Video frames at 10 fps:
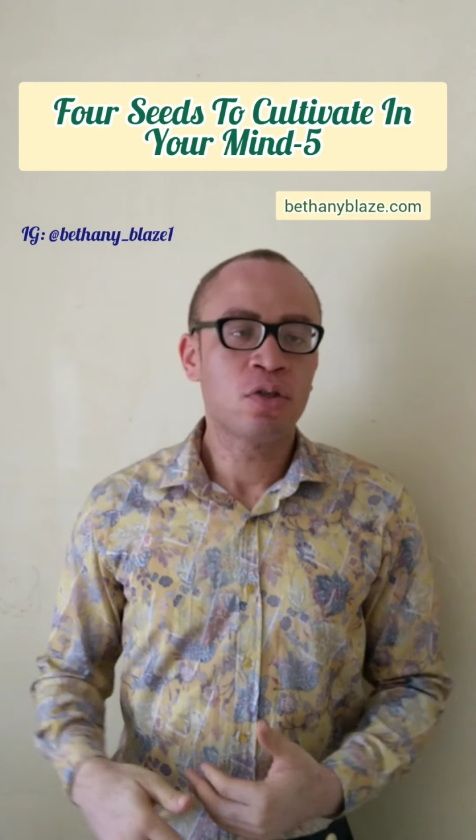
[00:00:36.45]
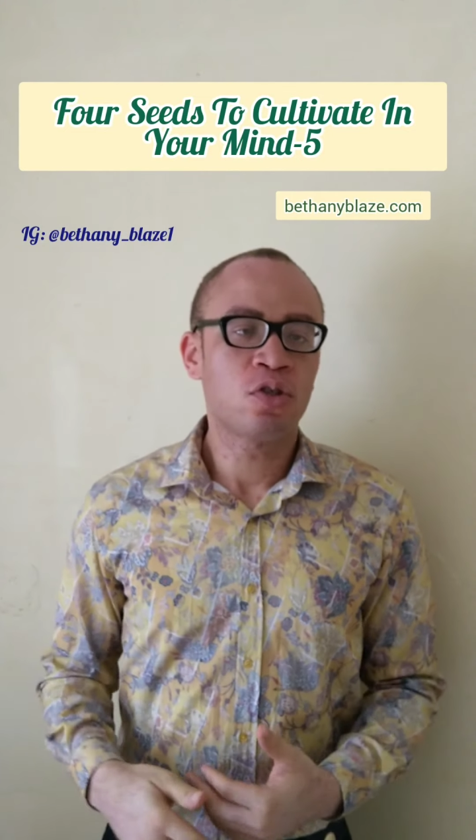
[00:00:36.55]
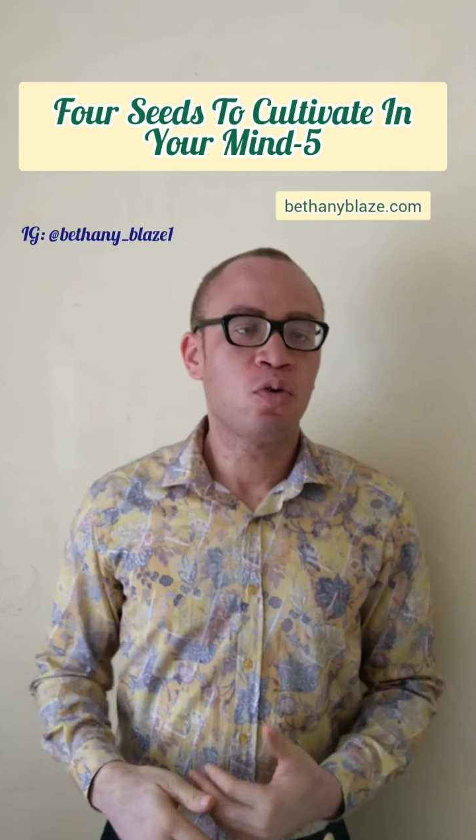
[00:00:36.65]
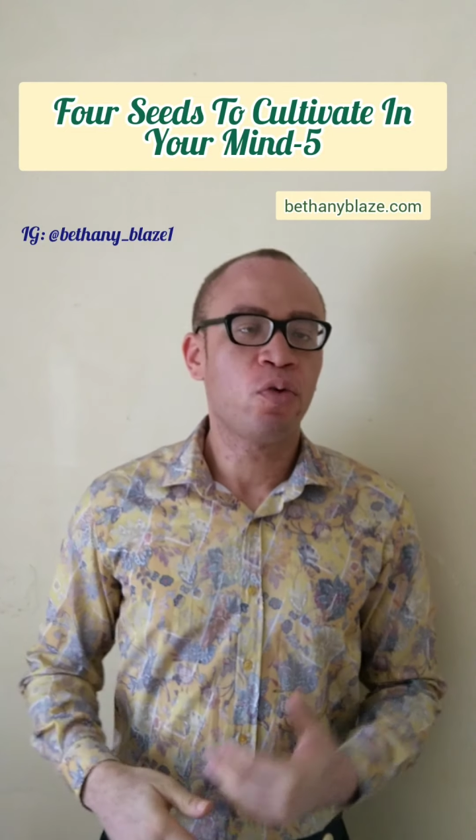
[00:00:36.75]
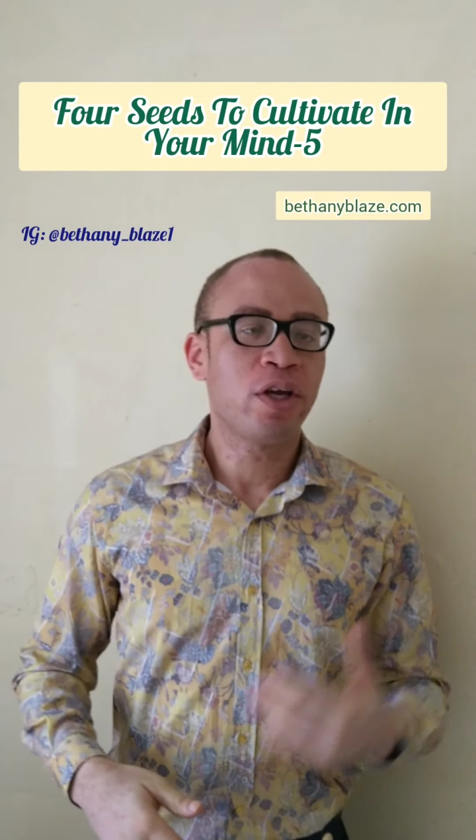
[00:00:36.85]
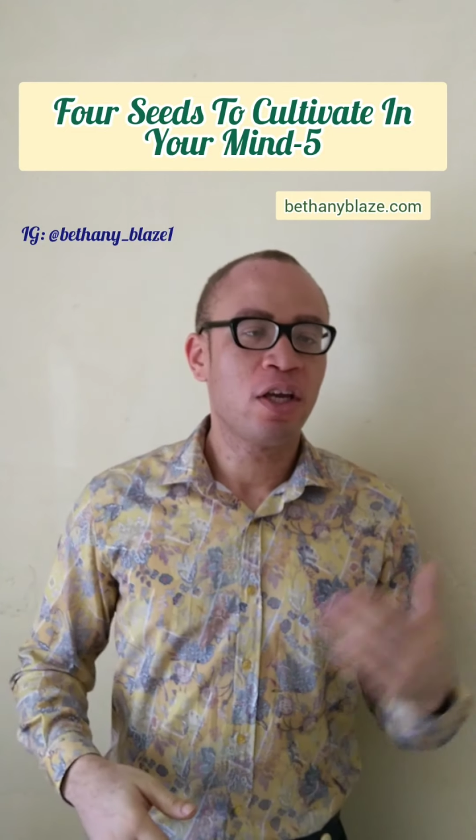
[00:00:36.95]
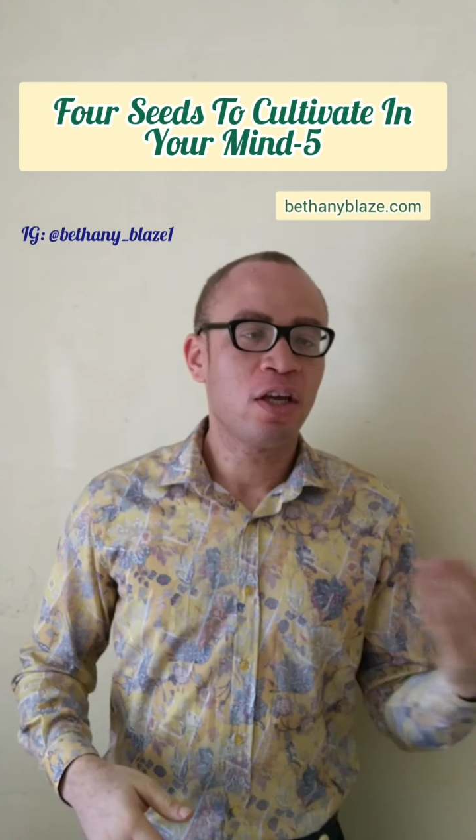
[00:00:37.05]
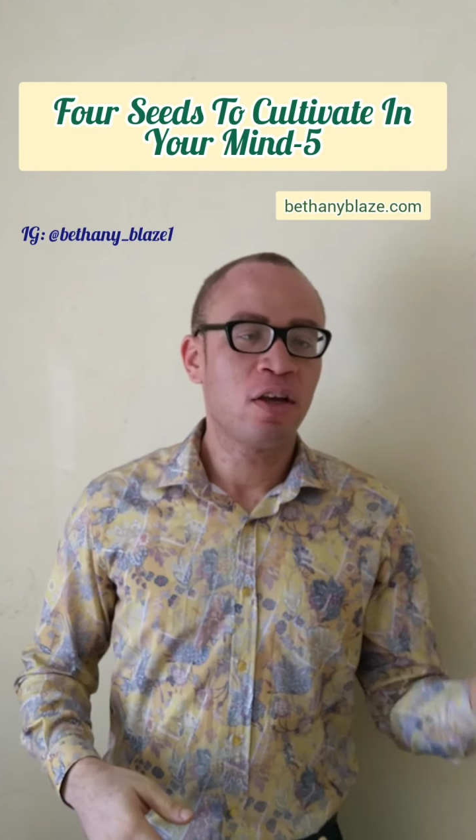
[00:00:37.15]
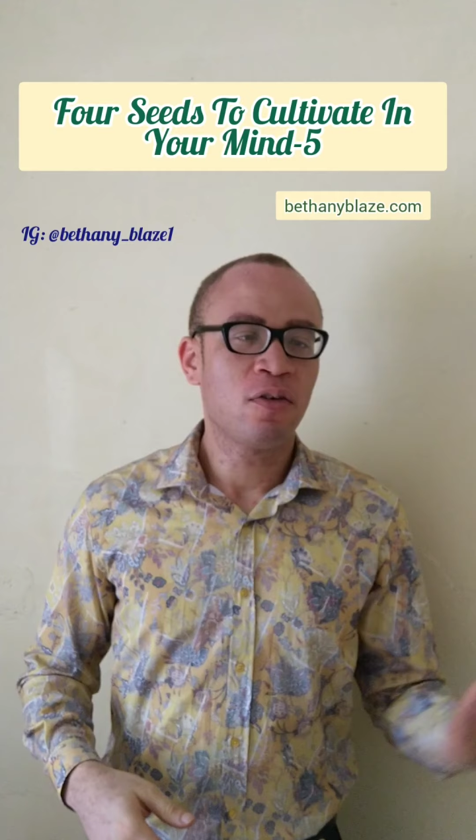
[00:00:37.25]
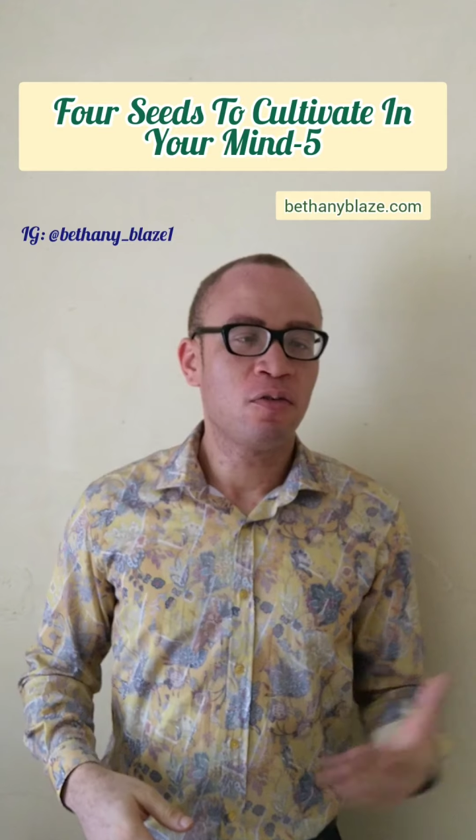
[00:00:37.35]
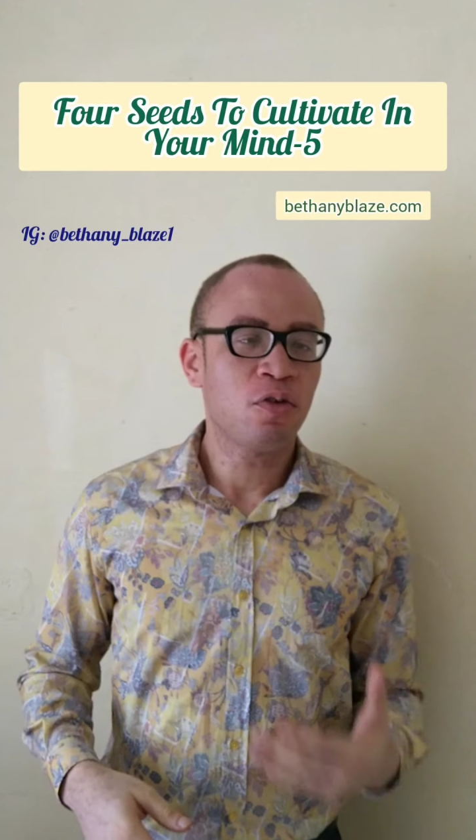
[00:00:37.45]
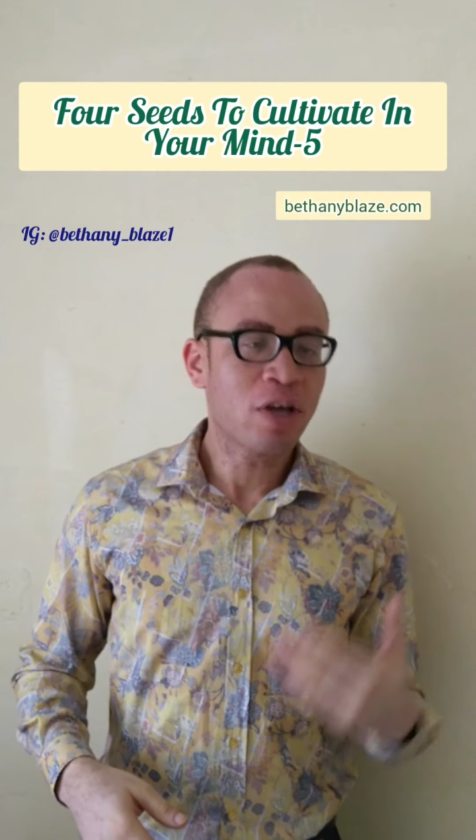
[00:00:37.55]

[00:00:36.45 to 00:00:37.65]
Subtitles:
So you